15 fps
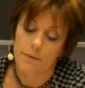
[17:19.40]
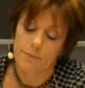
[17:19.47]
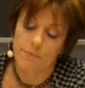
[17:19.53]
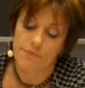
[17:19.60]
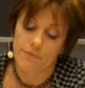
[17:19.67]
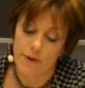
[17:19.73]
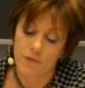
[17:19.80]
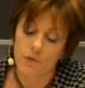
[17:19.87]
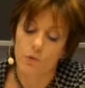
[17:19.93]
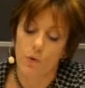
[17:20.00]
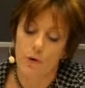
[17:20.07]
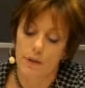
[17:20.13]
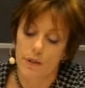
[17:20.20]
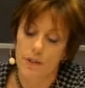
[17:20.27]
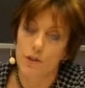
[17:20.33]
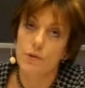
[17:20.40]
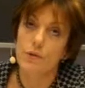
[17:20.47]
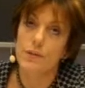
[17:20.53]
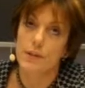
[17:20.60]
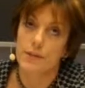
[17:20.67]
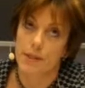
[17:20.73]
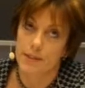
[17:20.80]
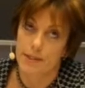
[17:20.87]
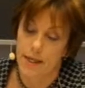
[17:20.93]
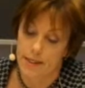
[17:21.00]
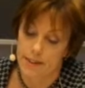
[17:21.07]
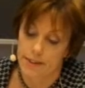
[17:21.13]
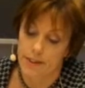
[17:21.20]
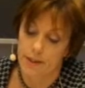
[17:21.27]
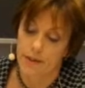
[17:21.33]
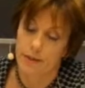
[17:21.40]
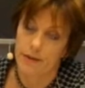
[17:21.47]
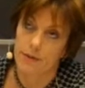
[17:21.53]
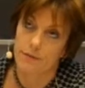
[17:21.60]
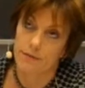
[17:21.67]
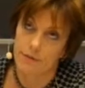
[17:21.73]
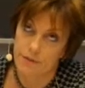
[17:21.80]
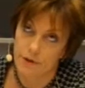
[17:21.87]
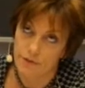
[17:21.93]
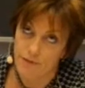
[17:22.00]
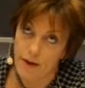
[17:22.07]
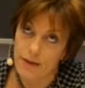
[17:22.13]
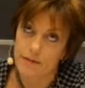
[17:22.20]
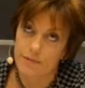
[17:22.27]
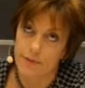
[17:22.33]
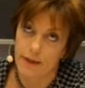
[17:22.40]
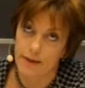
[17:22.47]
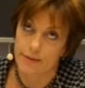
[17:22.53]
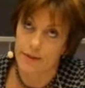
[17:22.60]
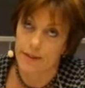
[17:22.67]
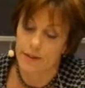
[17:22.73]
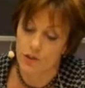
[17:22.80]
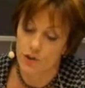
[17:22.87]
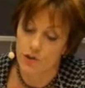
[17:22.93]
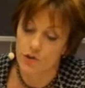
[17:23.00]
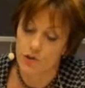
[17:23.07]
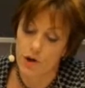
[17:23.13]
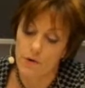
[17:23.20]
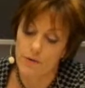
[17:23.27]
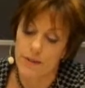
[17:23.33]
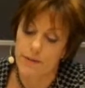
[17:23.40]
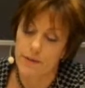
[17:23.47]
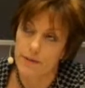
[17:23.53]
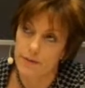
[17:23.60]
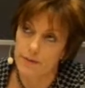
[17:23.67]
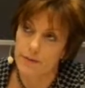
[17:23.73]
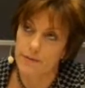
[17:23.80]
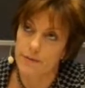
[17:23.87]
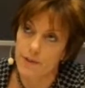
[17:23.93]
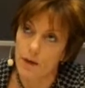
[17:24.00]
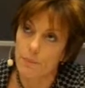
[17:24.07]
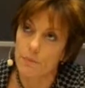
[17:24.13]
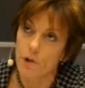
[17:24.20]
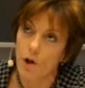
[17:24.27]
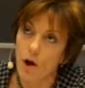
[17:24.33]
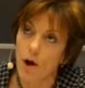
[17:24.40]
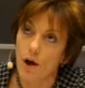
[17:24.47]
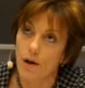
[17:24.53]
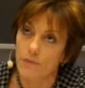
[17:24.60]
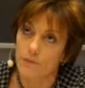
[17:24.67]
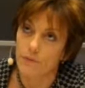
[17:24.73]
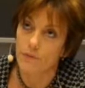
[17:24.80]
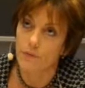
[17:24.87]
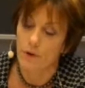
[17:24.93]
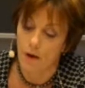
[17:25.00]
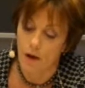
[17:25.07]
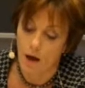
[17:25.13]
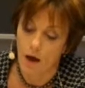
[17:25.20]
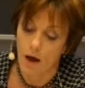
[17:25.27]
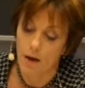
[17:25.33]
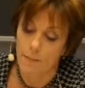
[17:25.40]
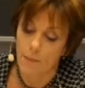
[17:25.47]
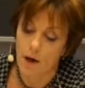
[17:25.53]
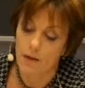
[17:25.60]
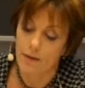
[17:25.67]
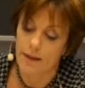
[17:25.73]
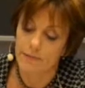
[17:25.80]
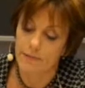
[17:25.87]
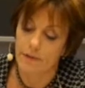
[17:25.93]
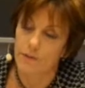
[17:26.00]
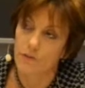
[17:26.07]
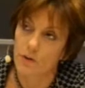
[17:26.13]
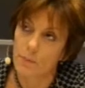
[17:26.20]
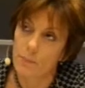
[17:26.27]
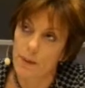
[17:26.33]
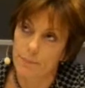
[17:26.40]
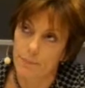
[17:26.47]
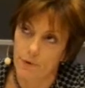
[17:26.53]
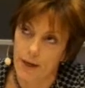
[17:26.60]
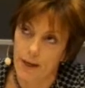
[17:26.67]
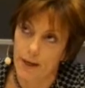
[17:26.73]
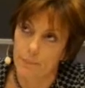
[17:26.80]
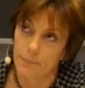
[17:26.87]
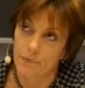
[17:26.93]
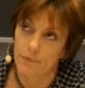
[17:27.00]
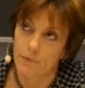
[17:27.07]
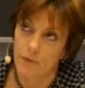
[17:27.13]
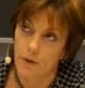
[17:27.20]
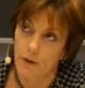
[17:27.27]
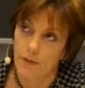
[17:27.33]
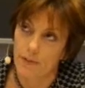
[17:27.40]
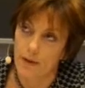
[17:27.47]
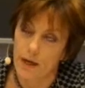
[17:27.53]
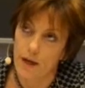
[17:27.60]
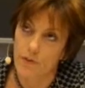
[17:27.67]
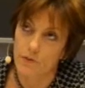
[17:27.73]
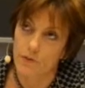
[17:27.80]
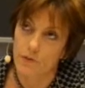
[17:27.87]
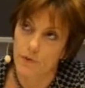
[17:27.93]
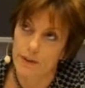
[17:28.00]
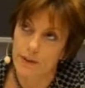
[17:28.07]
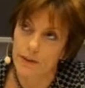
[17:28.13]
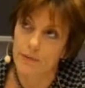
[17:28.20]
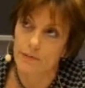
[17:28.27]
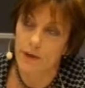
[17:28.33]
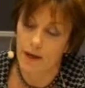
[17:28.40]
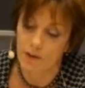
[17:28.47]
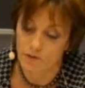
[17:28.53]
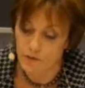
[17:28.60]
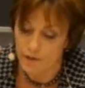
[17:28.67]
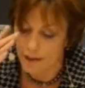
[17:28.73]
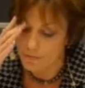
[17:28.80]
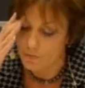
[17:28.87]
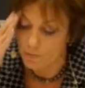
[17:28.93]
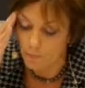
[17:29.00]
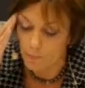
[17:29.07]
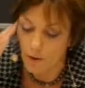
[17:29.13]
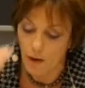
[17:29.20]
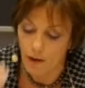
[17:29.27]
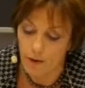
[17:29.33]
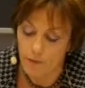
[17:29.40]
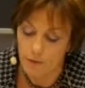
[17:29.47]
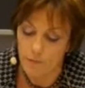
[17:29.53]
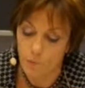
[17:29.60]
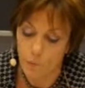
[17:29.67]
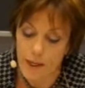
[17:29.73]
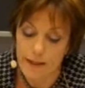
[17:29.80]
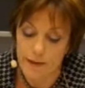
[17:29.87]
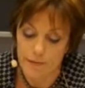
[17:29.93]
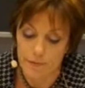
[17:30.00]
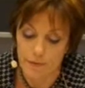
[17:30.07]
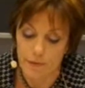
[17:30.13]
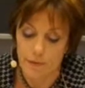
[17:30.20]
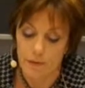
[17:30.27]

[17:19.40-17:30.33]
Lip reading: Professor Dworkin uses this idea effectively, I think, to show that some laws are less legitimate, perhaps, than others, or at least have less weight.